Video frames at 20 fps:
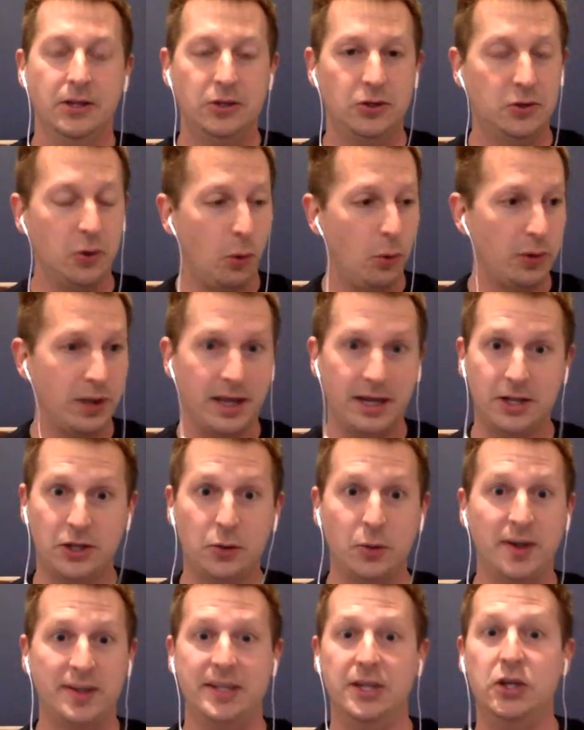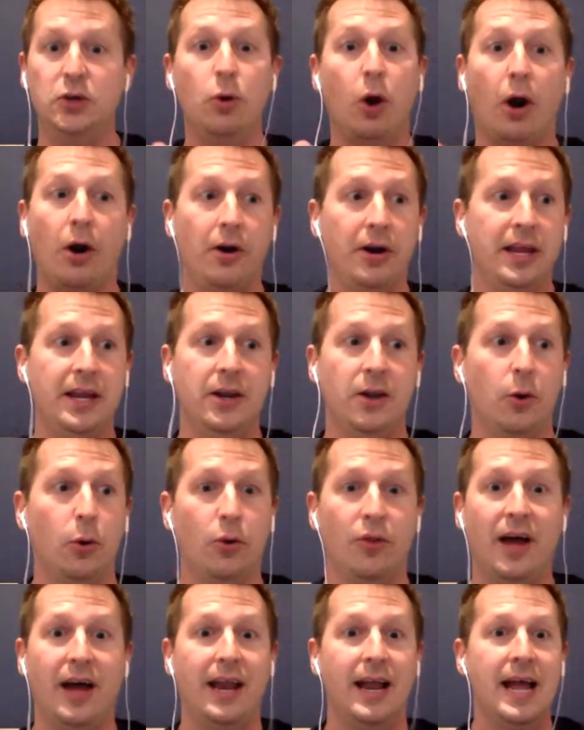Don't get it twisted. You already know
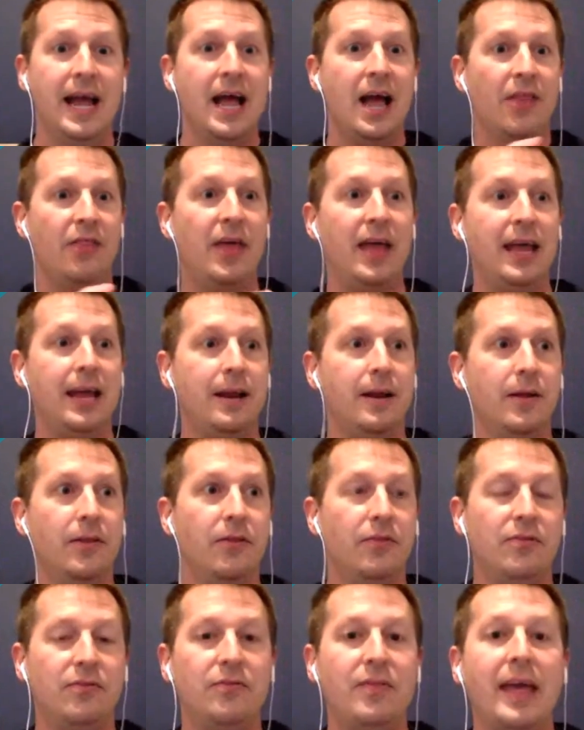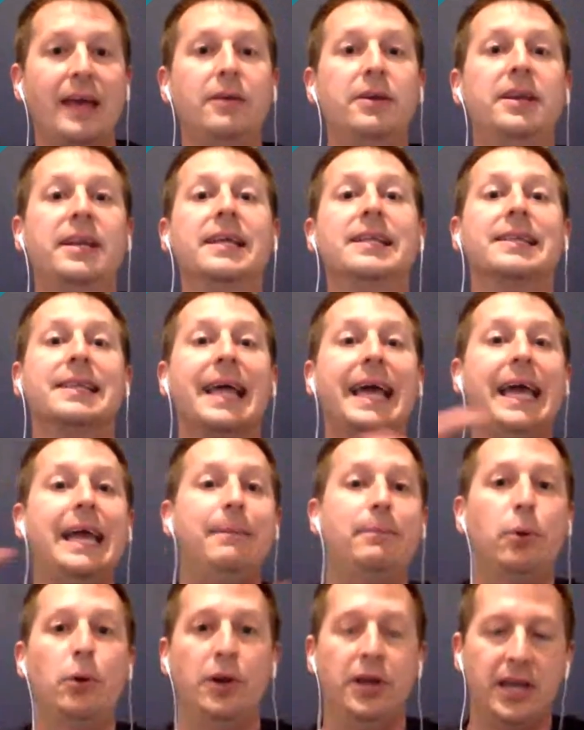that they they
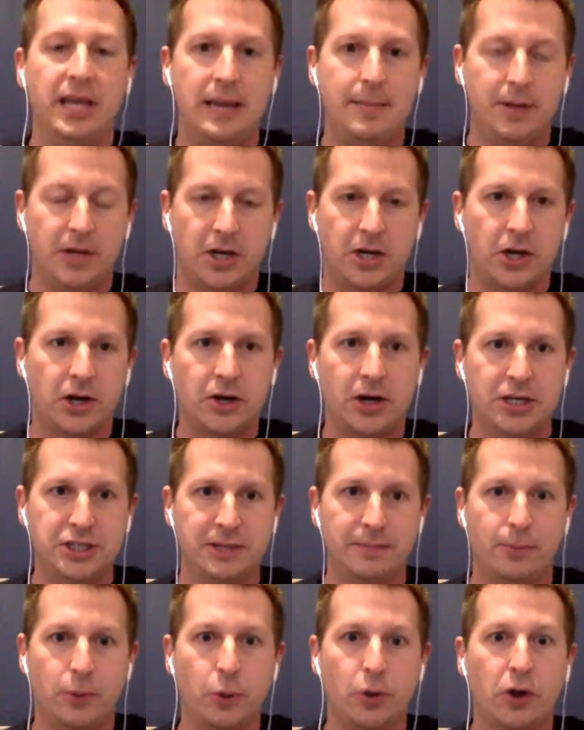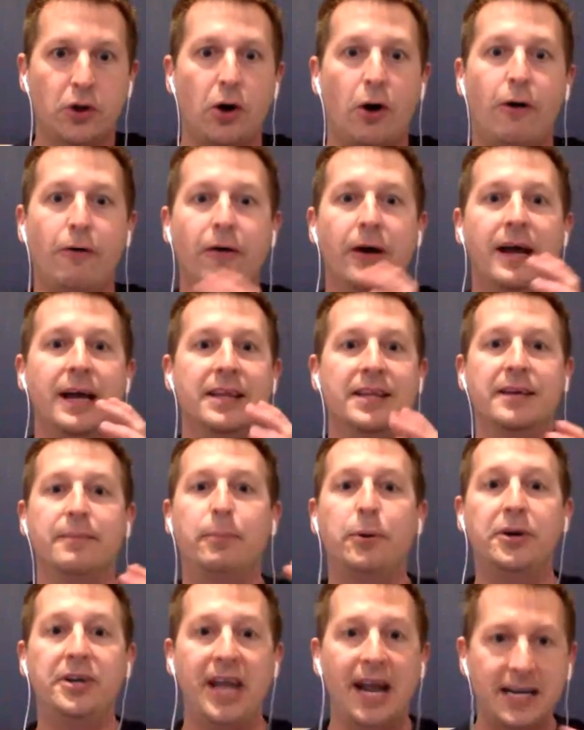delayed putting him in concussion protocol to
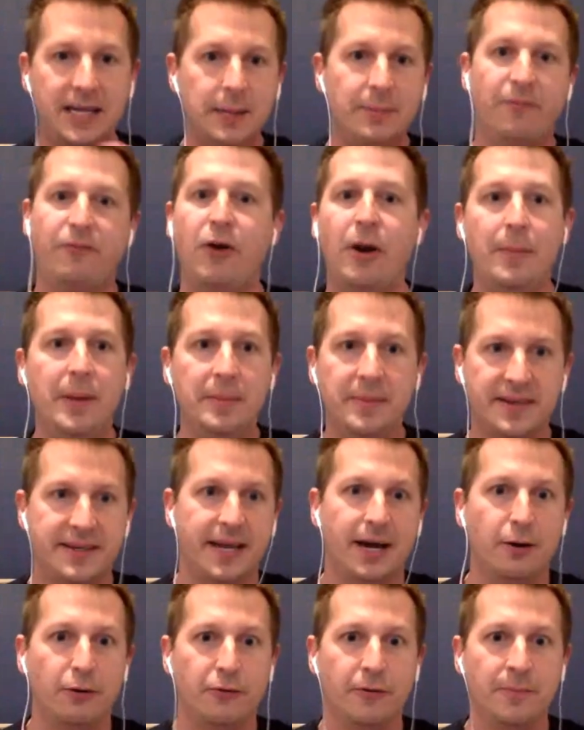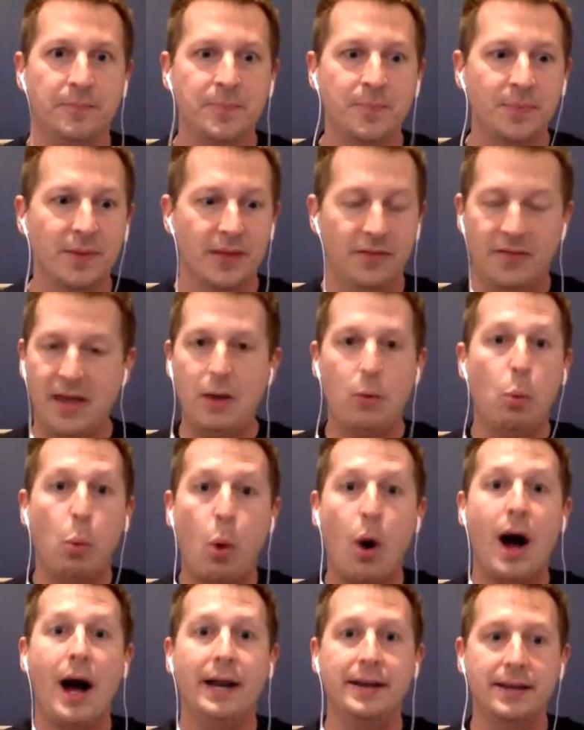protect him from himself. They
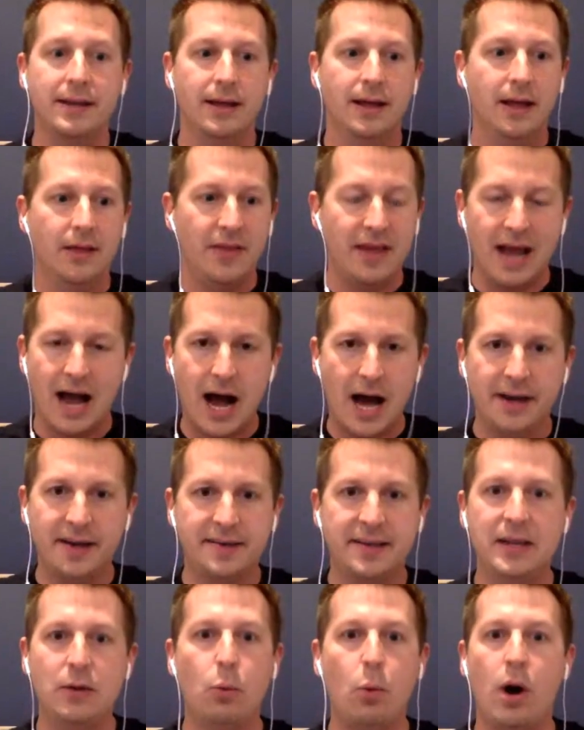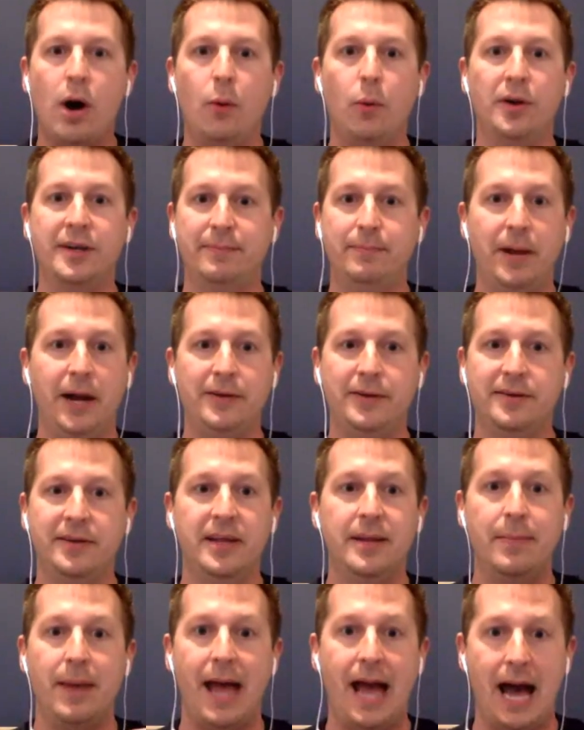want they honestly want what's best with
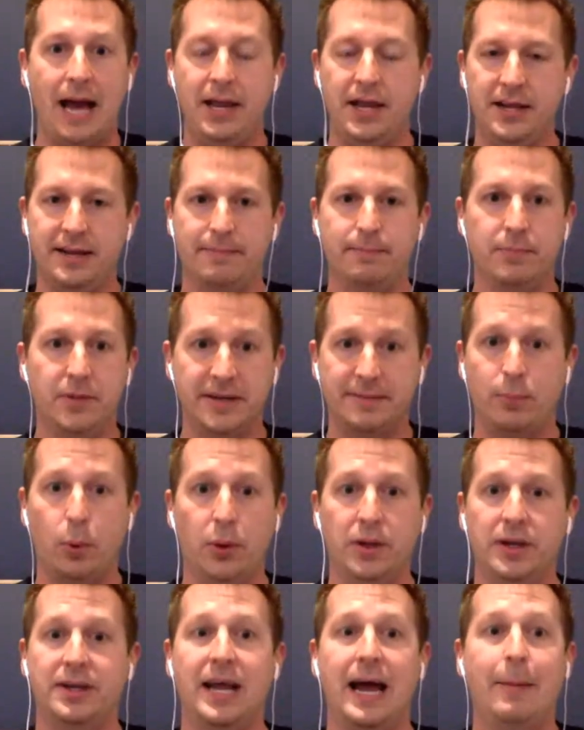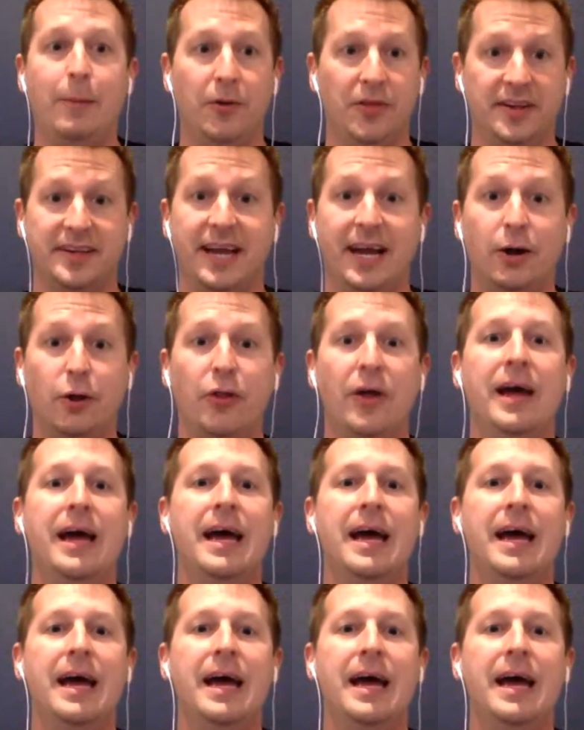him at his this point in time with his health.